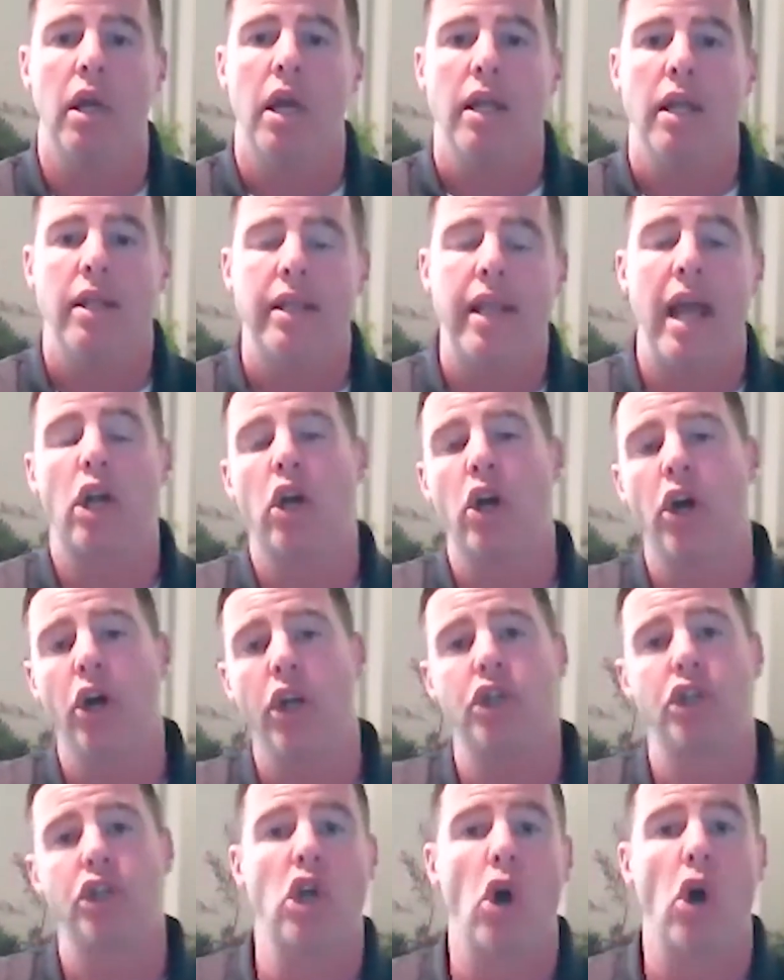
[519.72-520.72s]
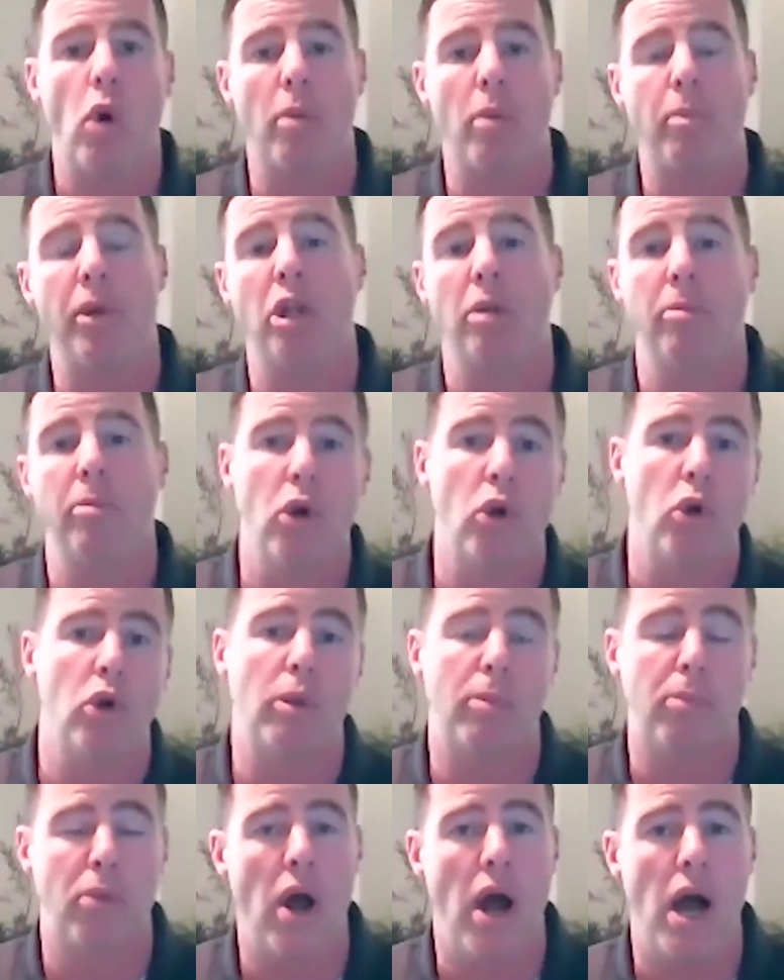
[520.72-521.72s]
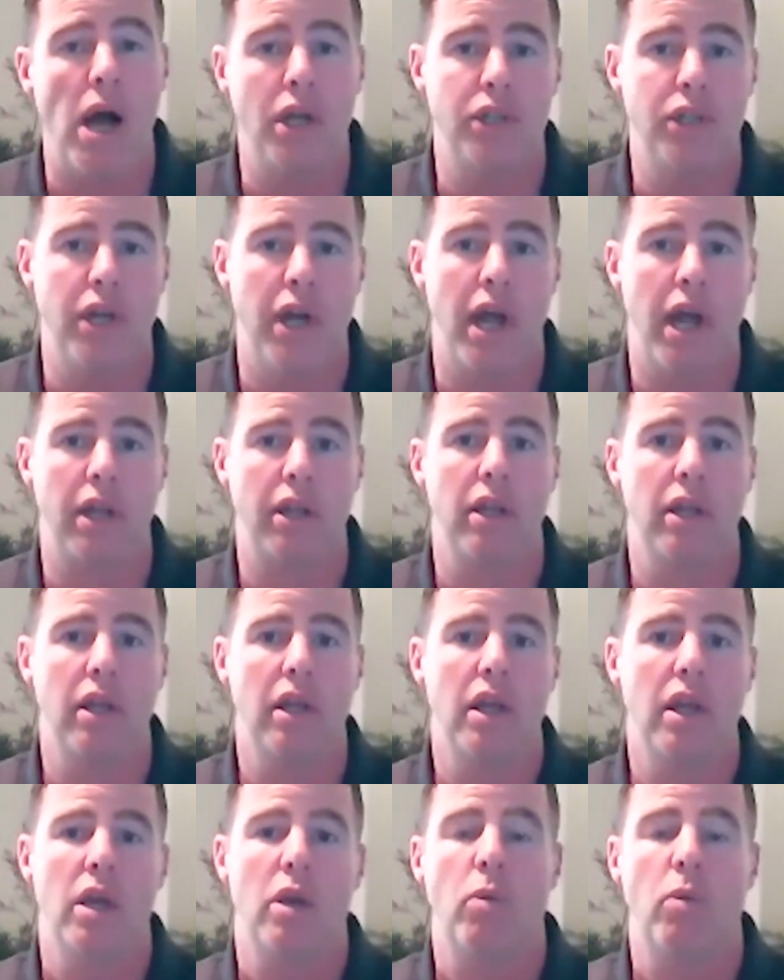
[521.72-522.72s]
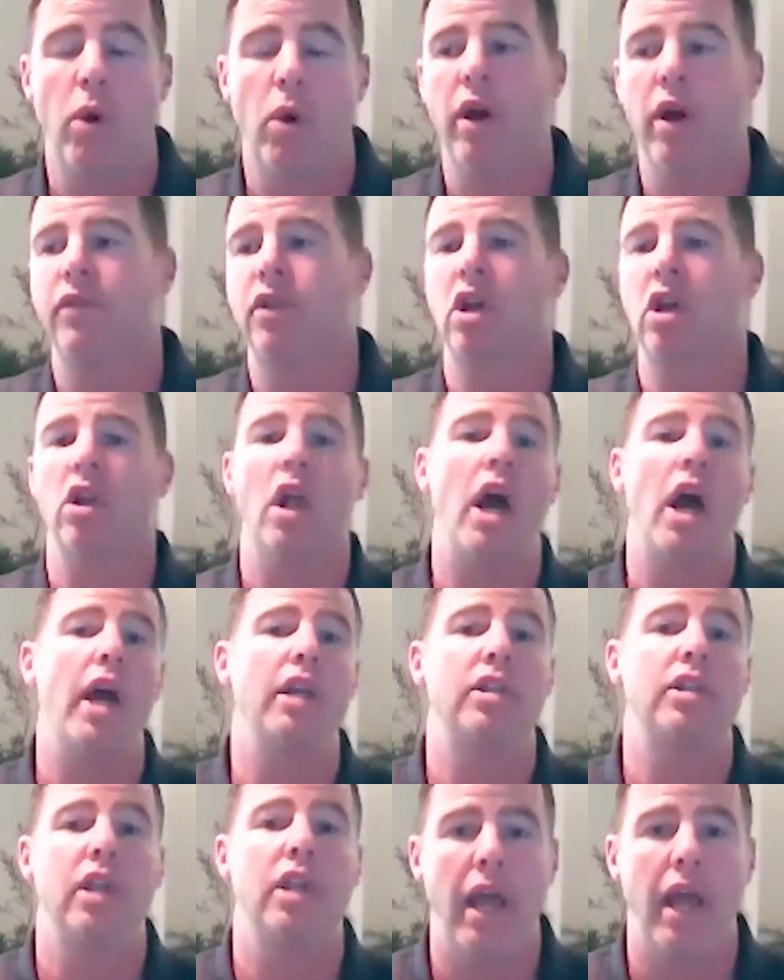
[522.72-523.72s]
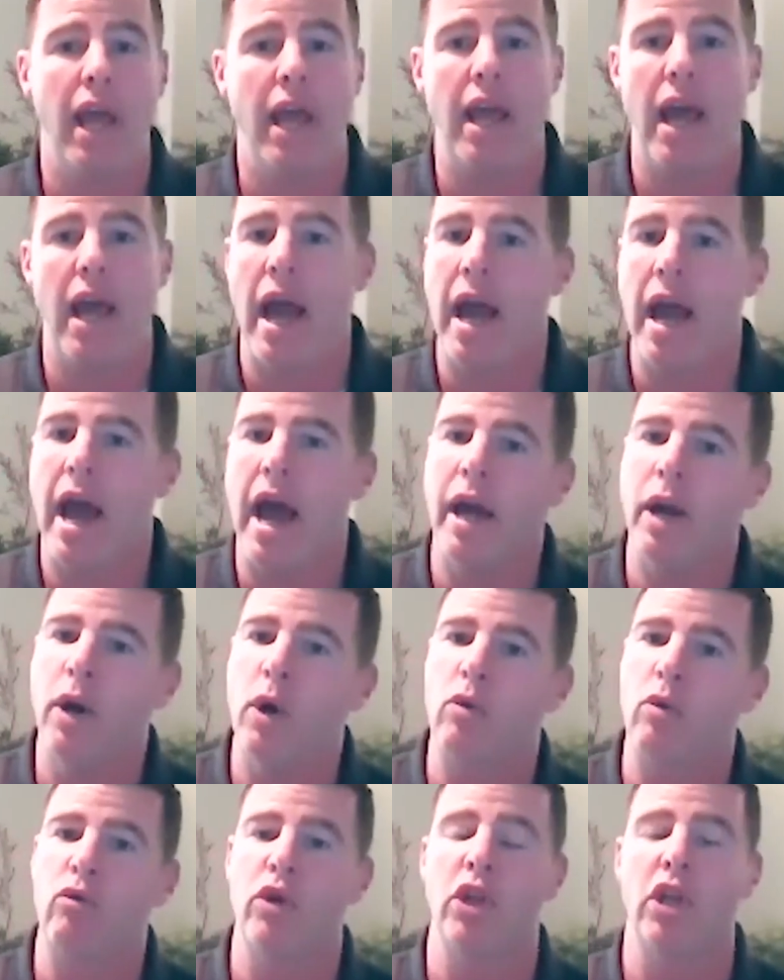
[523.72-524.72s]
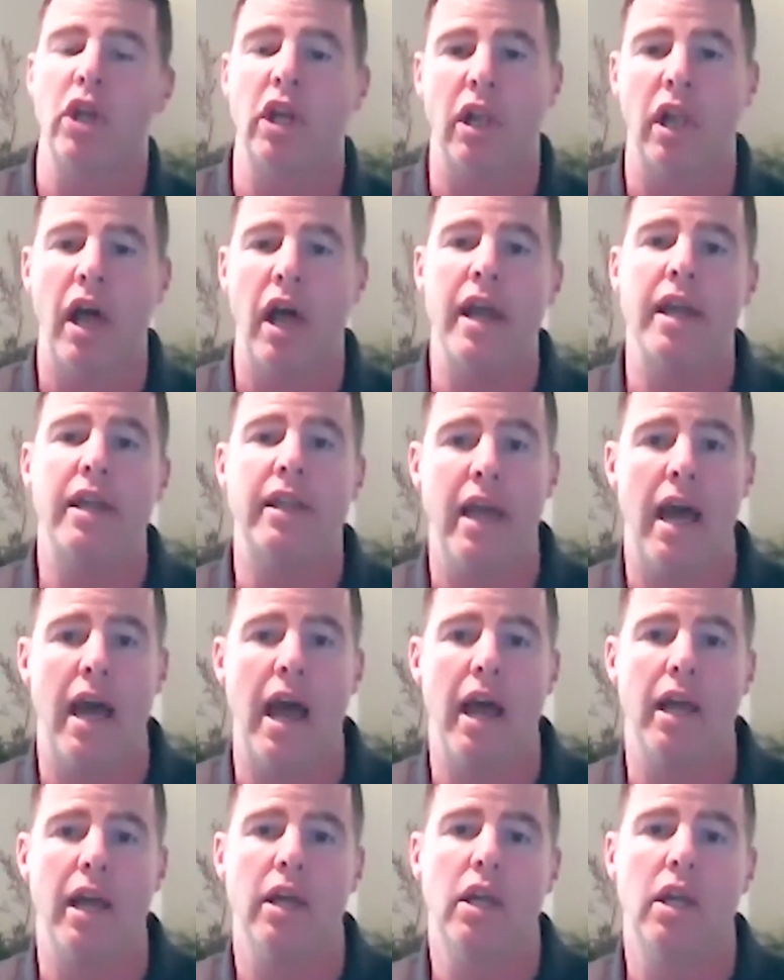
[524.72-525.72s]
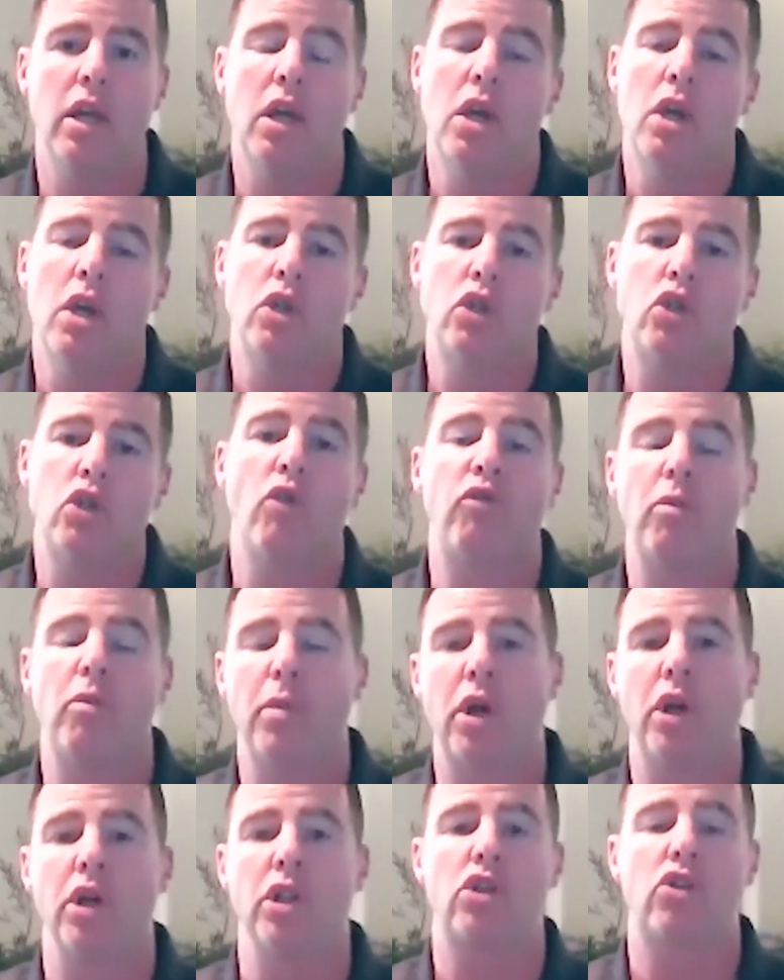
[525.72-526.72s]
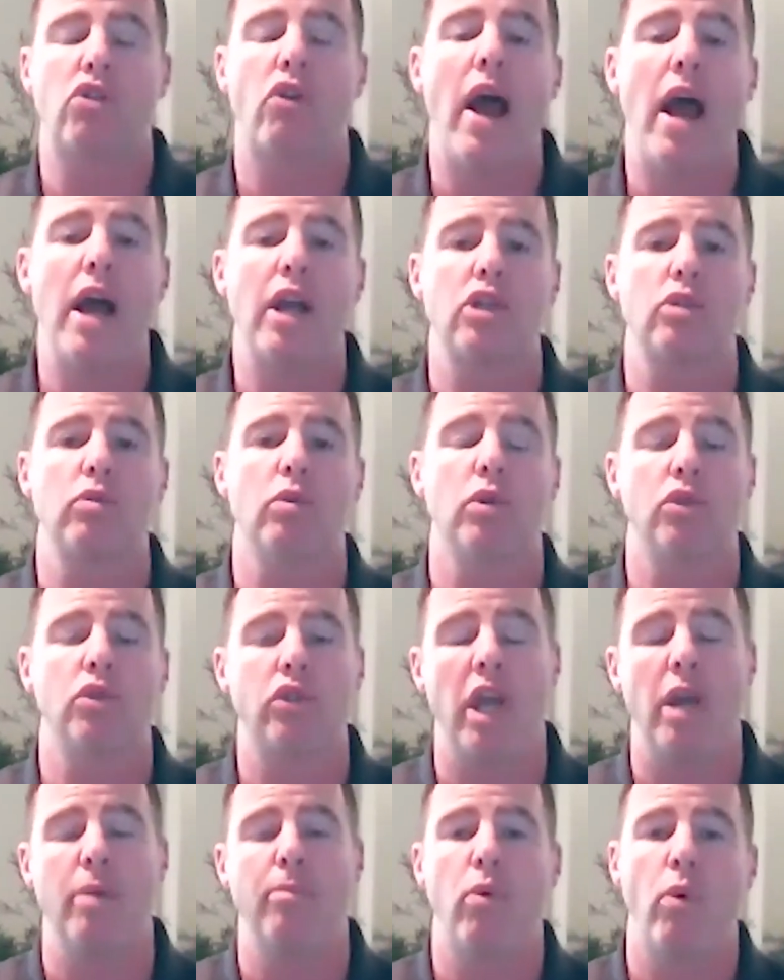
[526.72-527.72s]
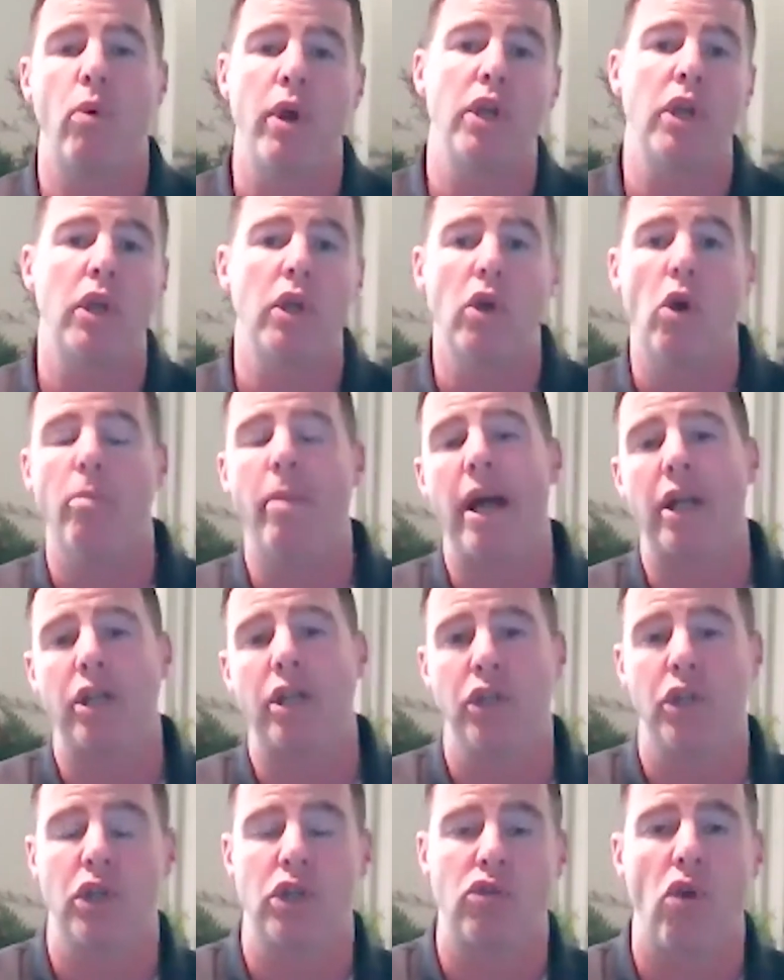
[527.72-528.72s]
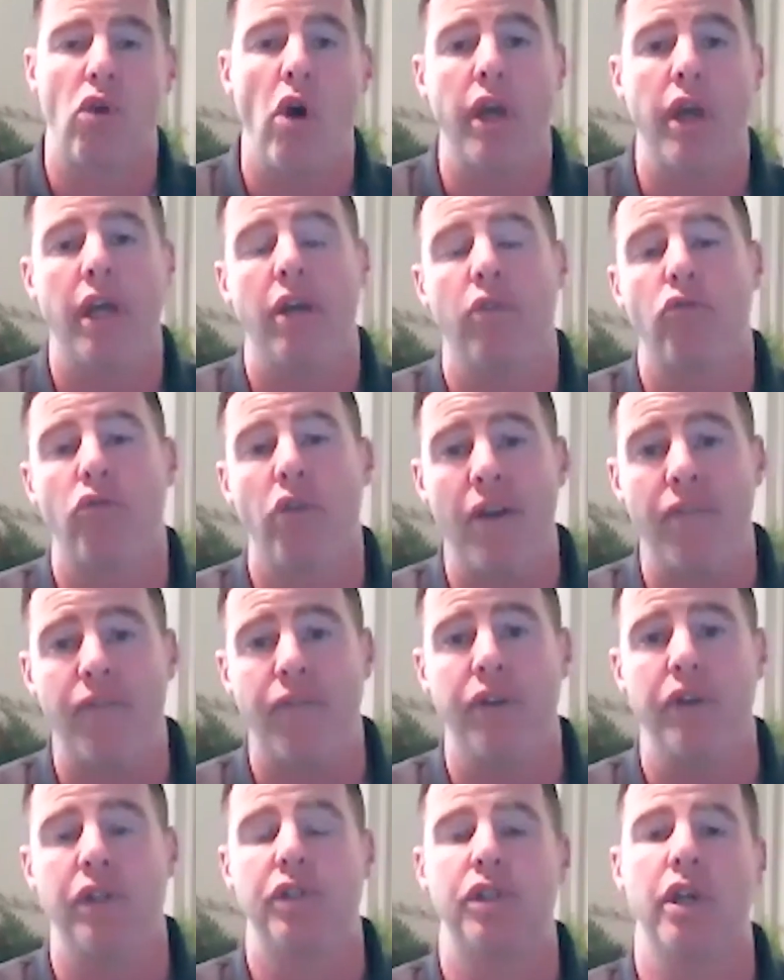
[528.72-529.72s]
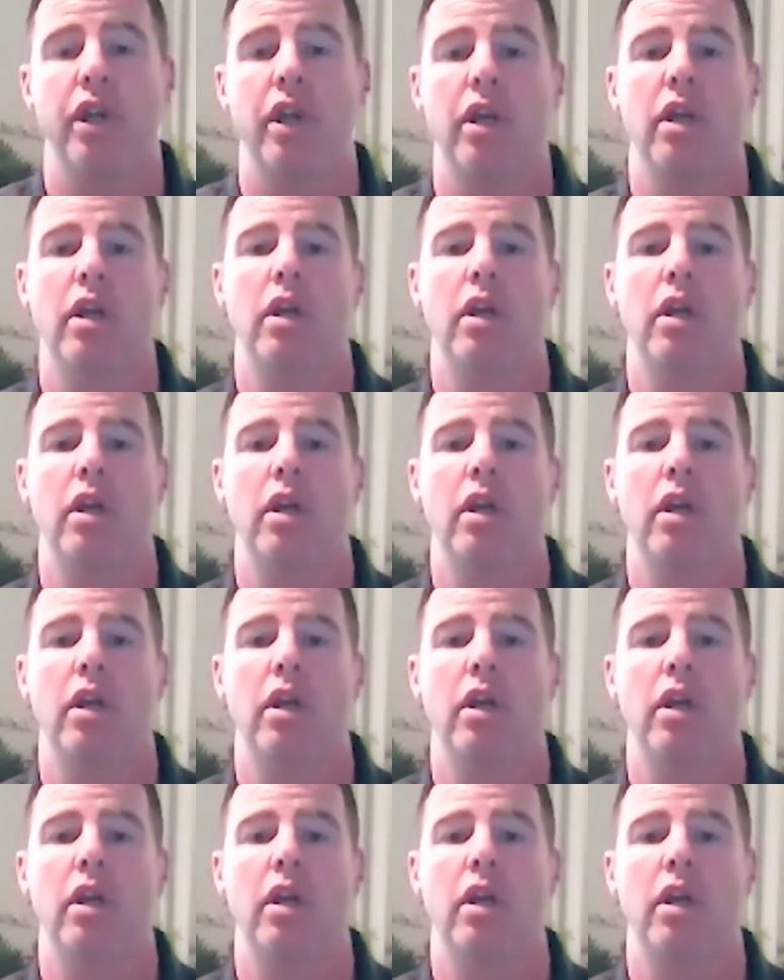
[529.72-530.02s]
that could show up in the middle of the project, where if the client said, hey, I don't really like that. So from a contractual standpoint, you can go back to the drawing and reference it.